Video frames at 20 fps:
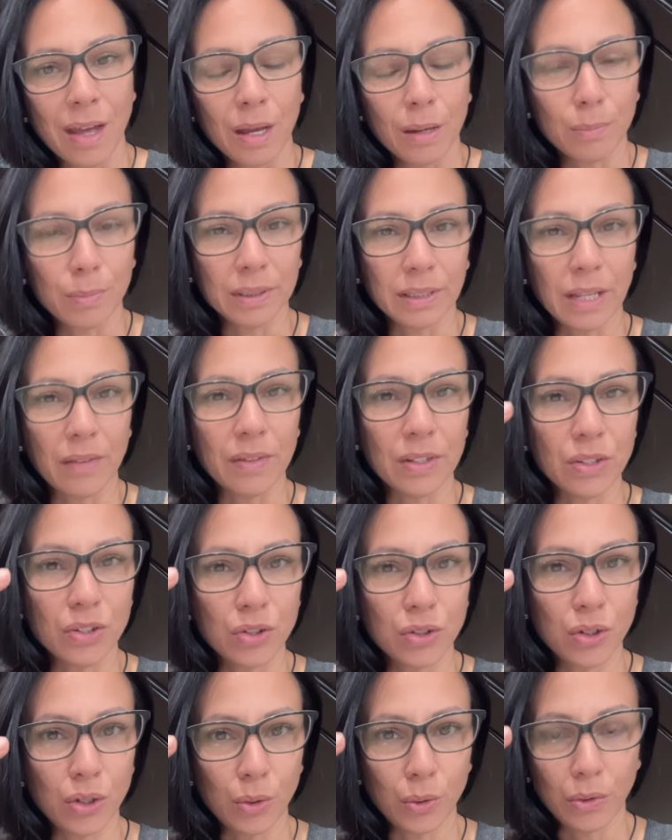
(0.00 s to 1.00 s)
Beloveds,
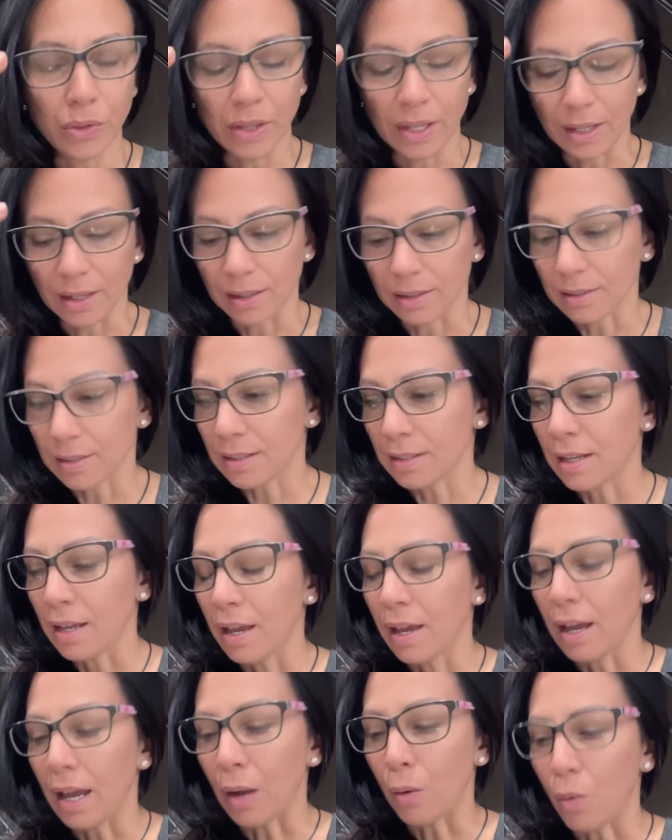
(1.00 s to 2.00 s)
two things.
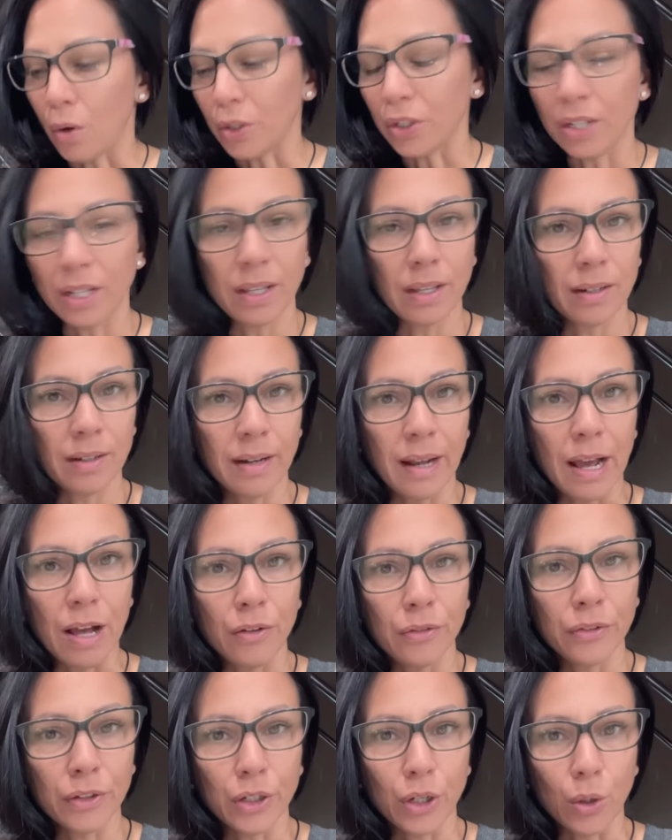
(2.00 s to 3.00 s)
I want you to get an
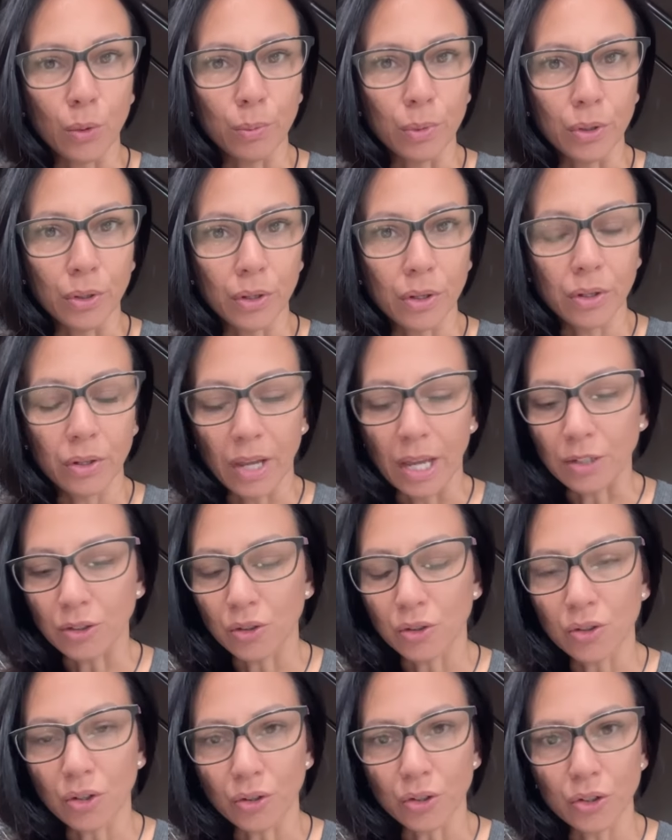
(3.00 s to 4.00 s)
alpha notebook. As you
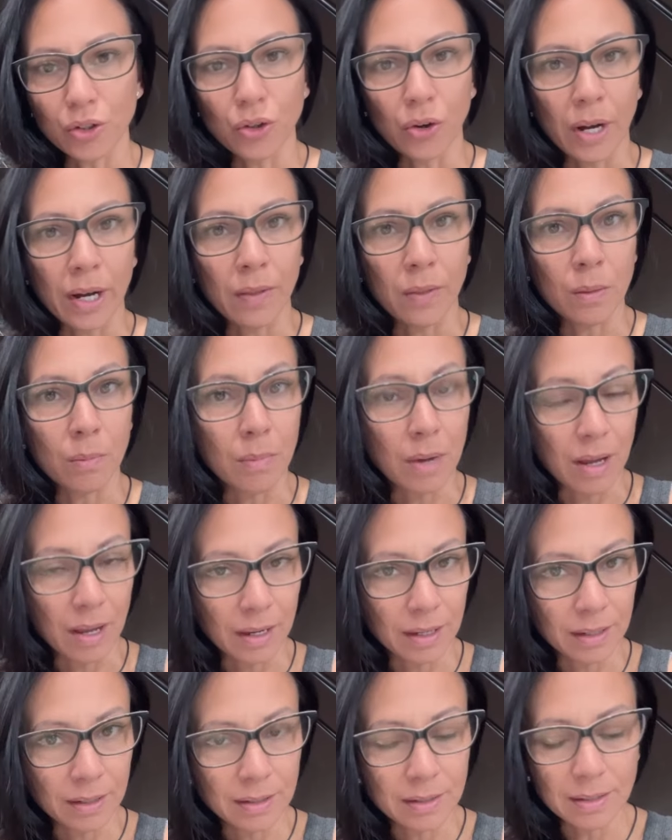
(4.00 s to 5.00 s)
start to train the
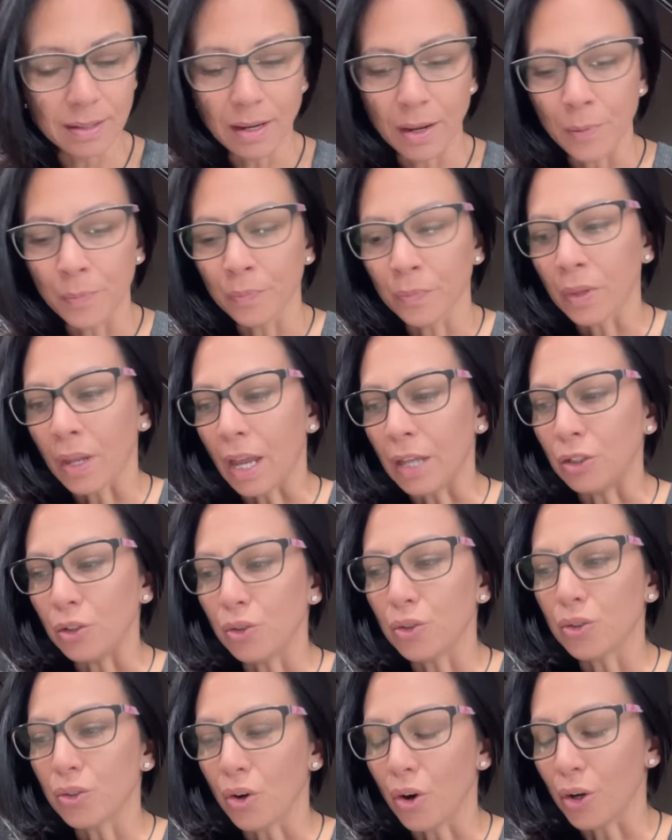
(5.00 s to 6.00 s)
mind and you
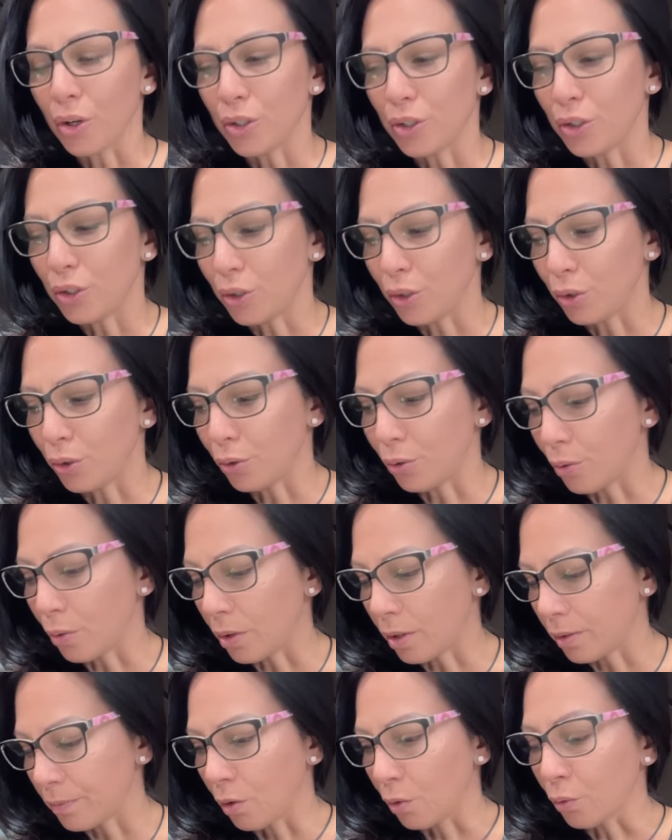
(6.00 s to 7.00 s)
start to
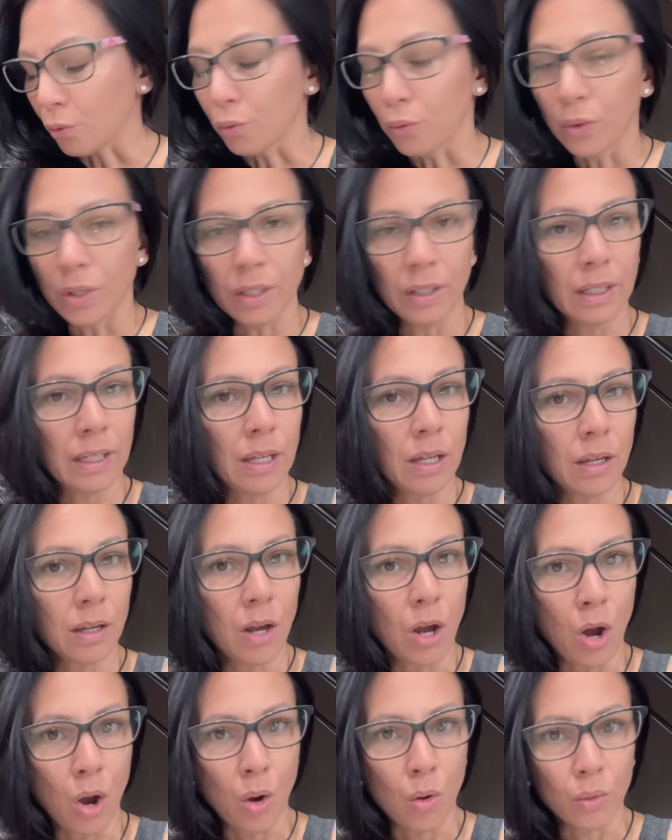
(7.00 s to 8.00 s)
really
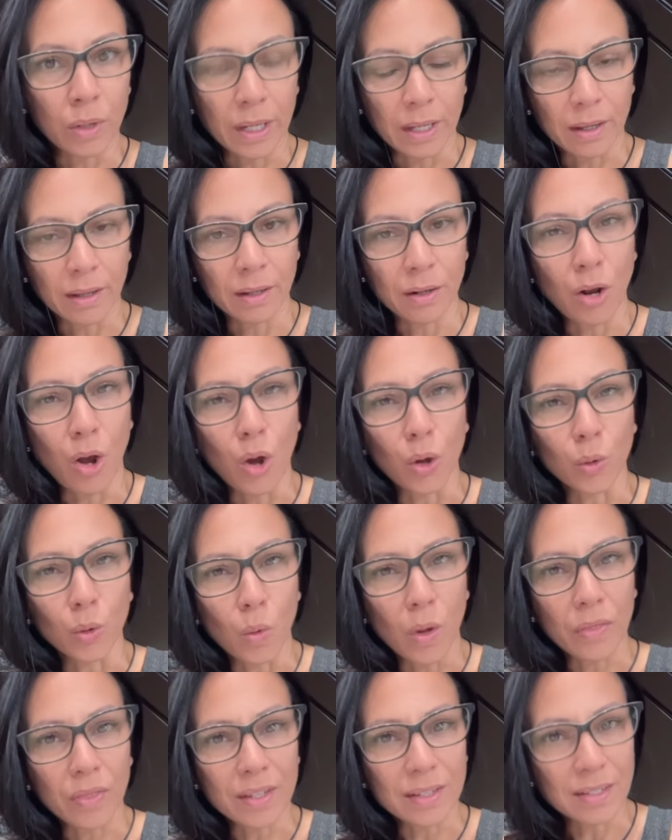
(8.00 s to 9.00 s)
hone in on
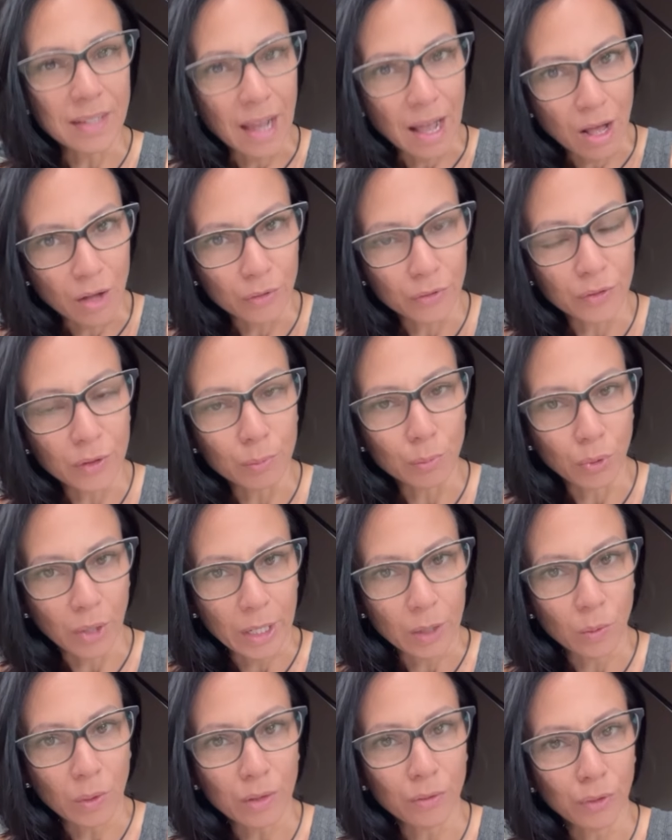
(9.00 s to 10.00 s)
what this alpha
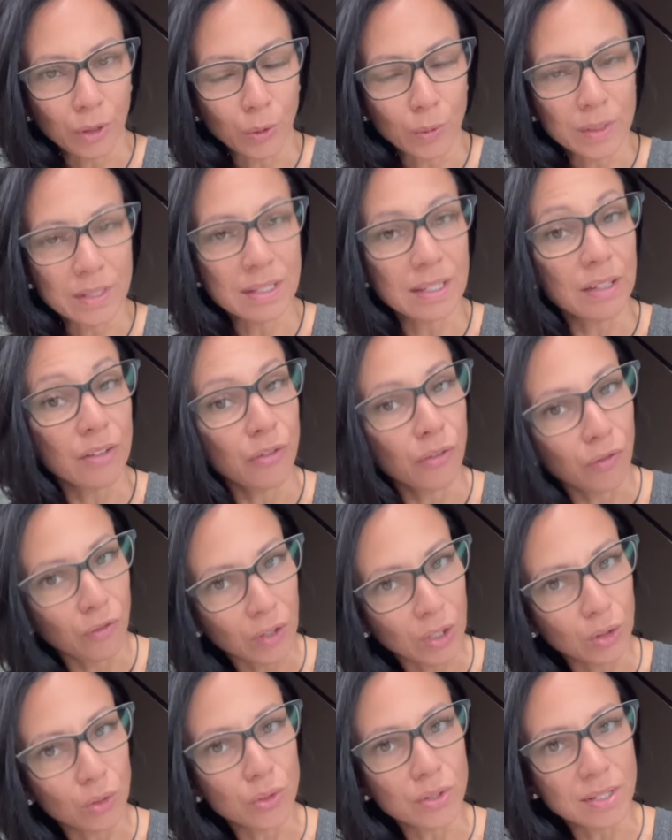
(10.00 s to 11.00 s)
brainwave frequency
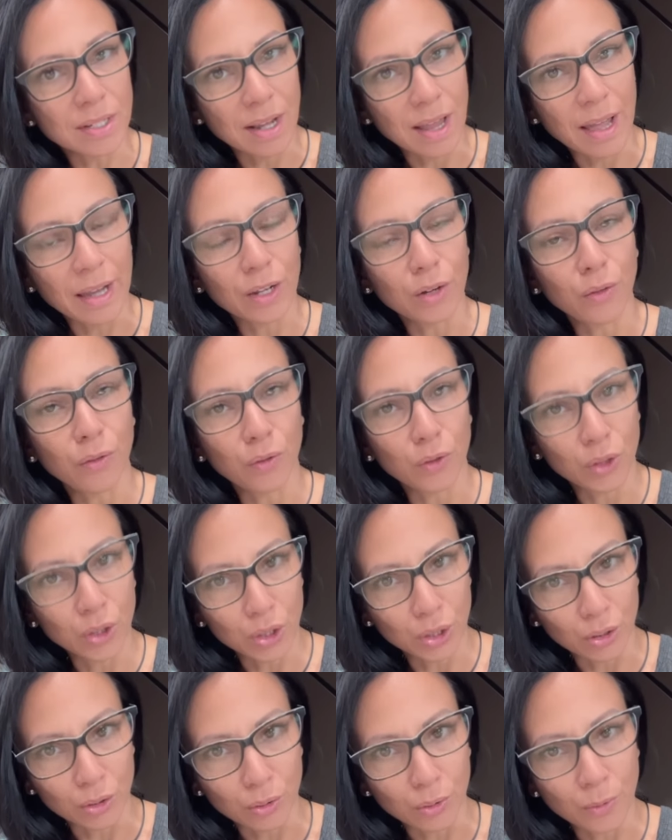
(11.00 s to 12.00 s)
feels like for
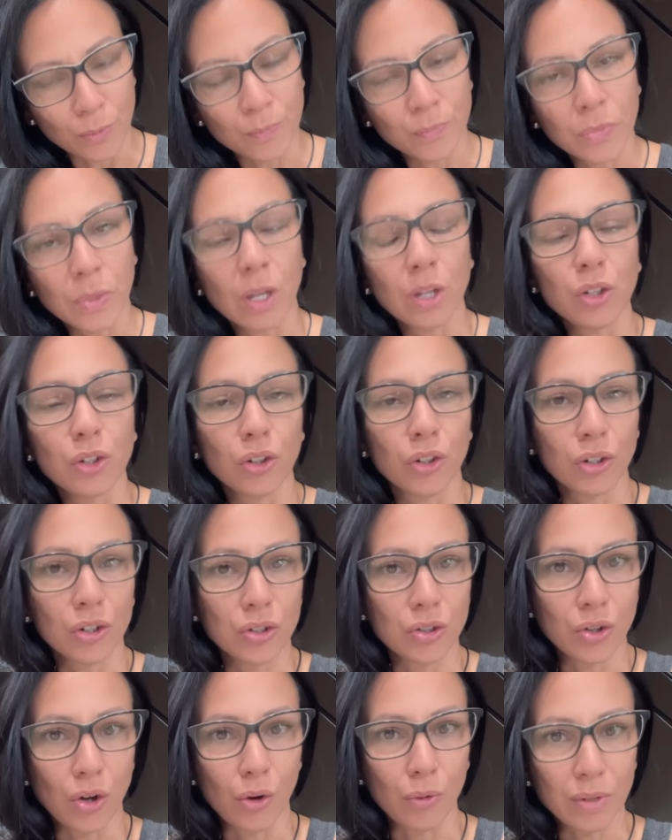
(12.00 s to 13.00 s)
you, you're going to
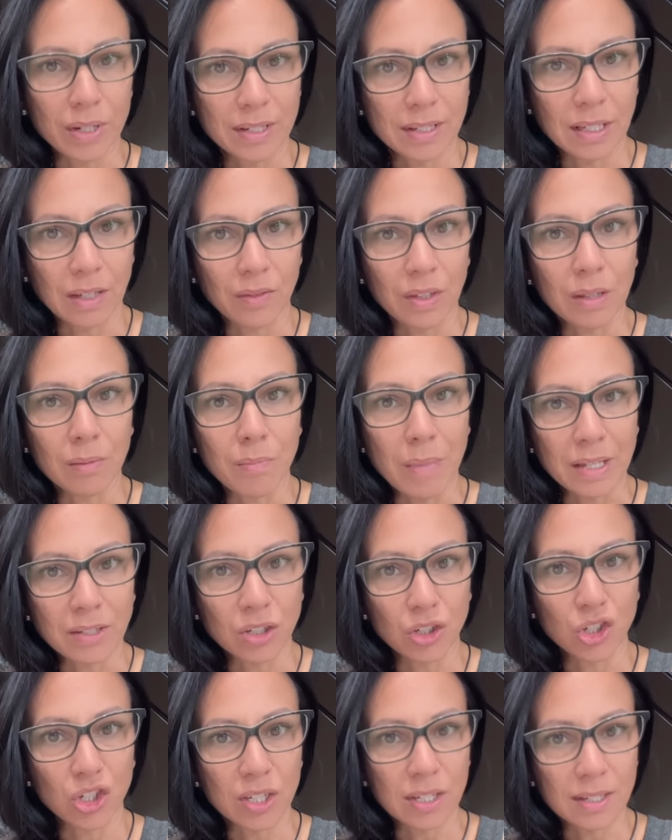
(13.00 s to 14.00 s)
start receiving
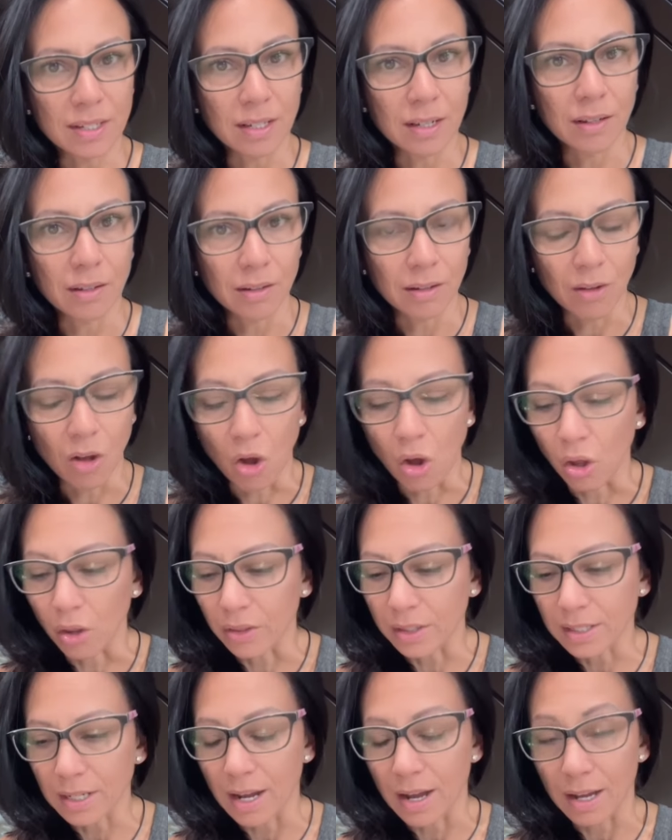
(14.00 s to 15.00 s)
messages all the
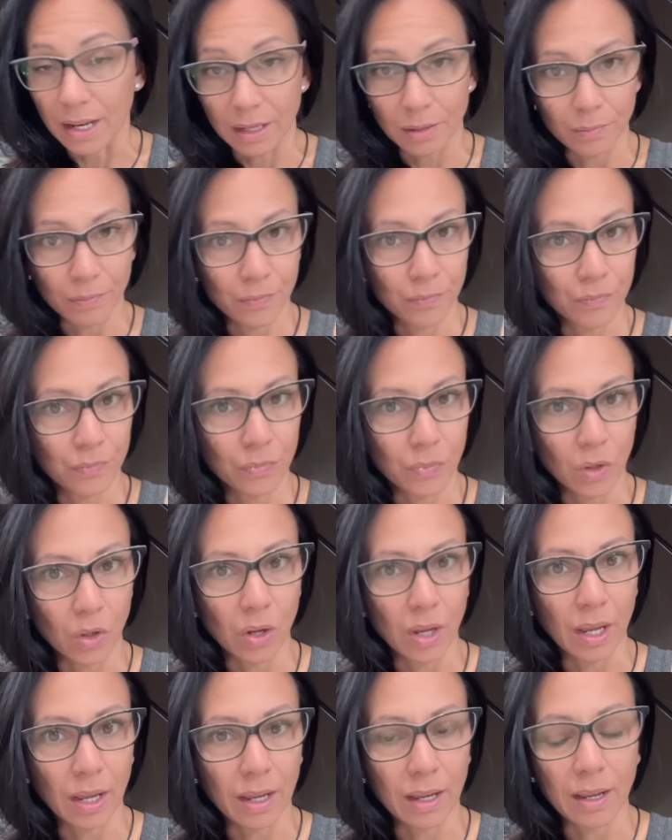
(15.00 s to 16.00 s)
time,
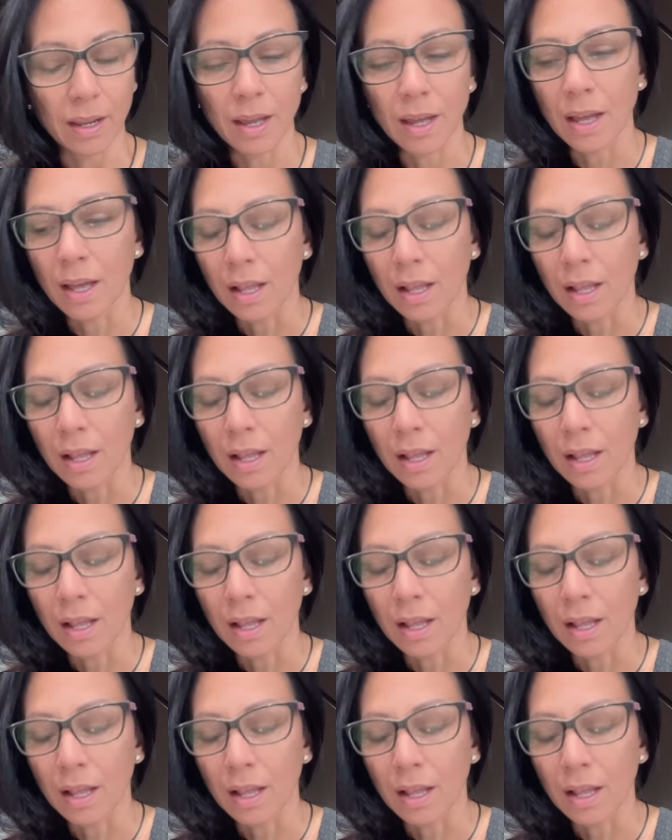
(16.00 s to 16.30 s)
okay?